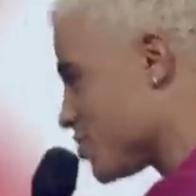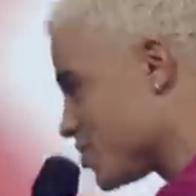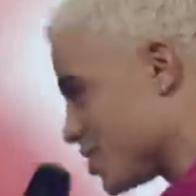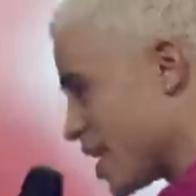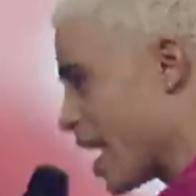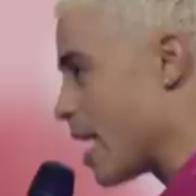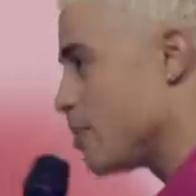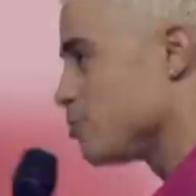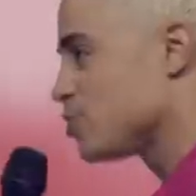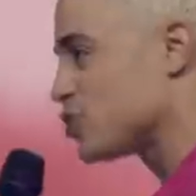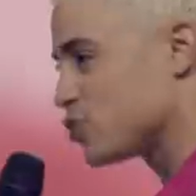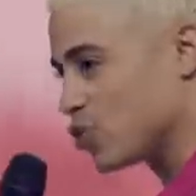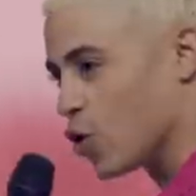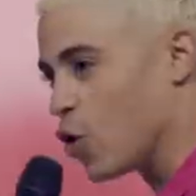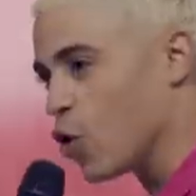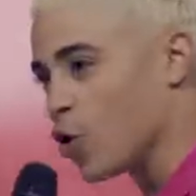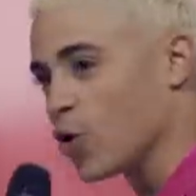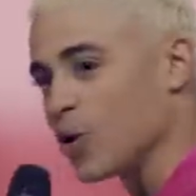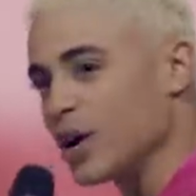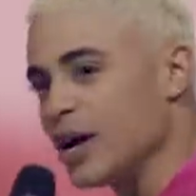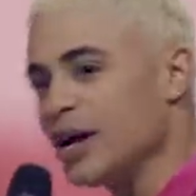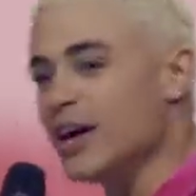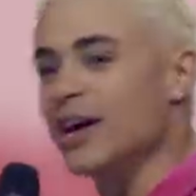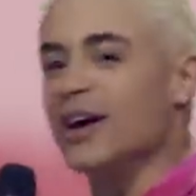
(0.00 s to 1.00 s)
it's the same
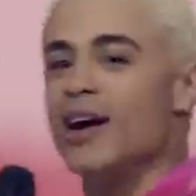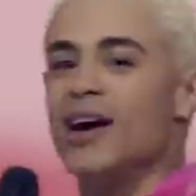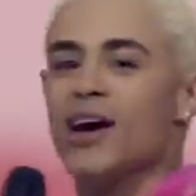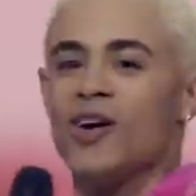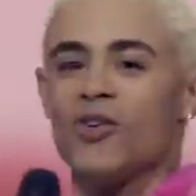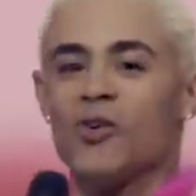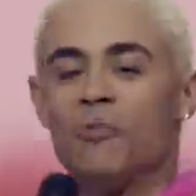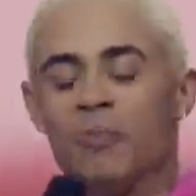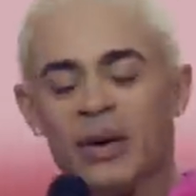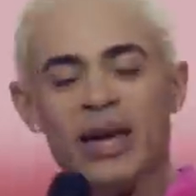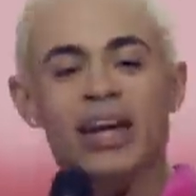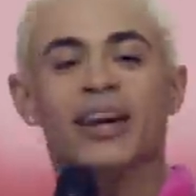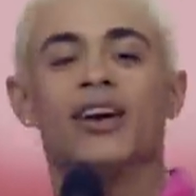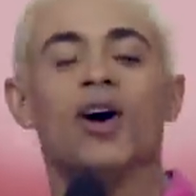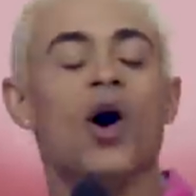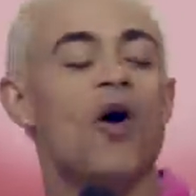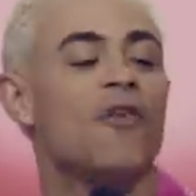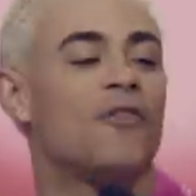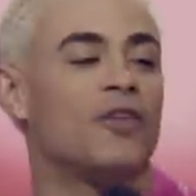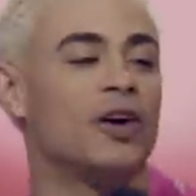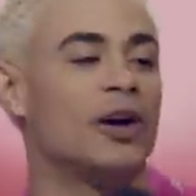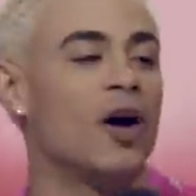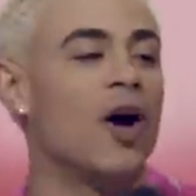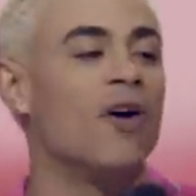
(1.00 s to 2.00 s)
story
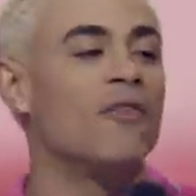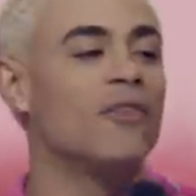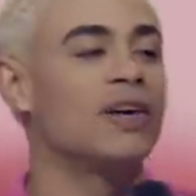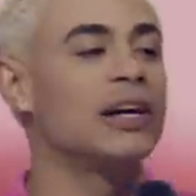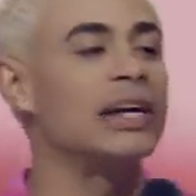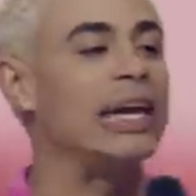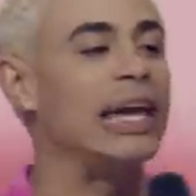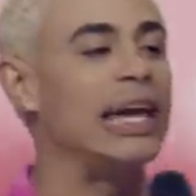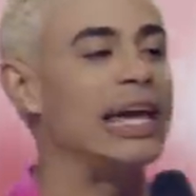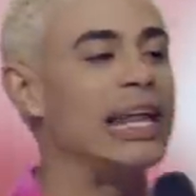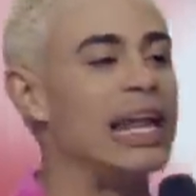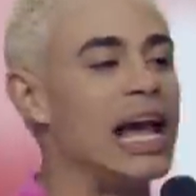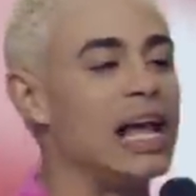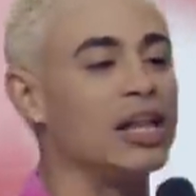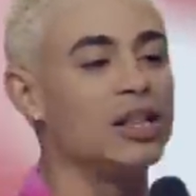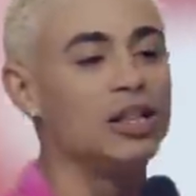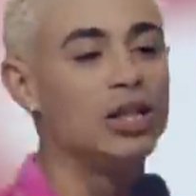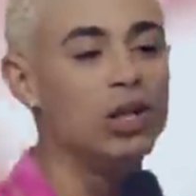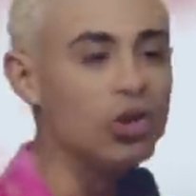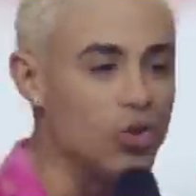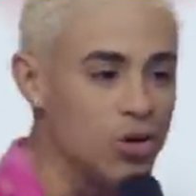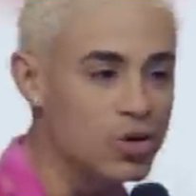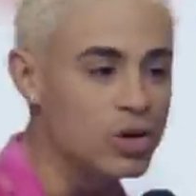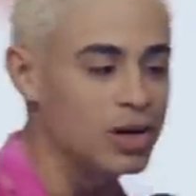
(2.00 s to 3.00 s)
repeated over and over again.
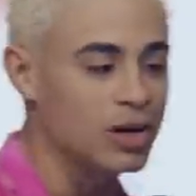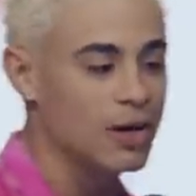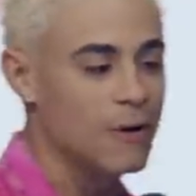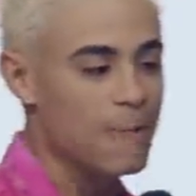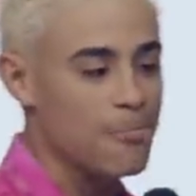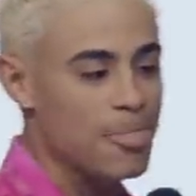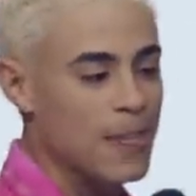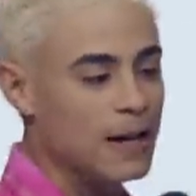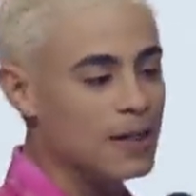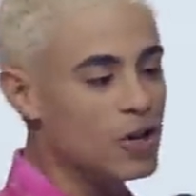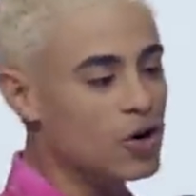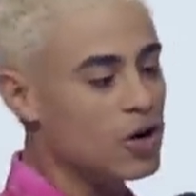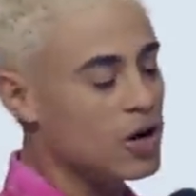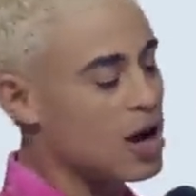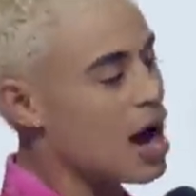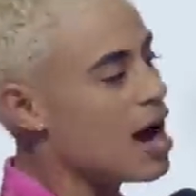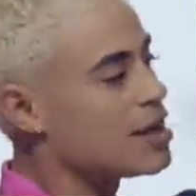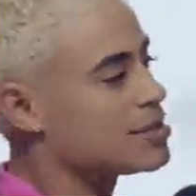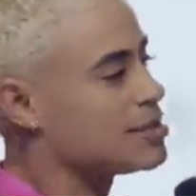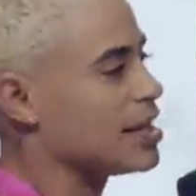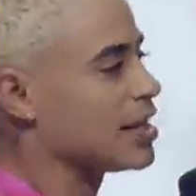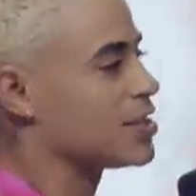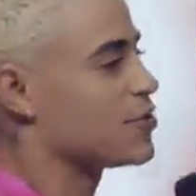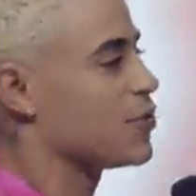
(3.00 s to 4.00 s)
And Luke, a little
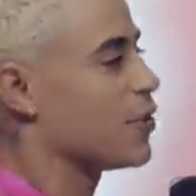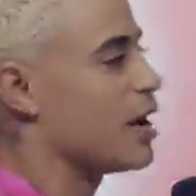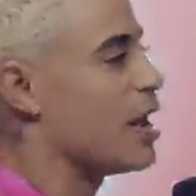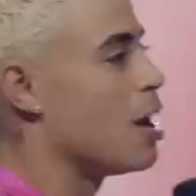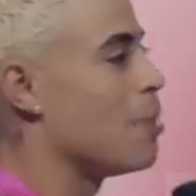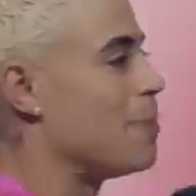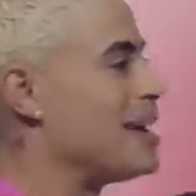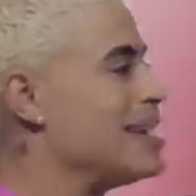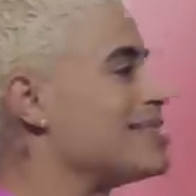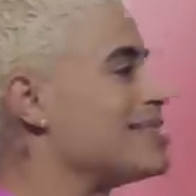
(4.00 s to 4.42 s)
context for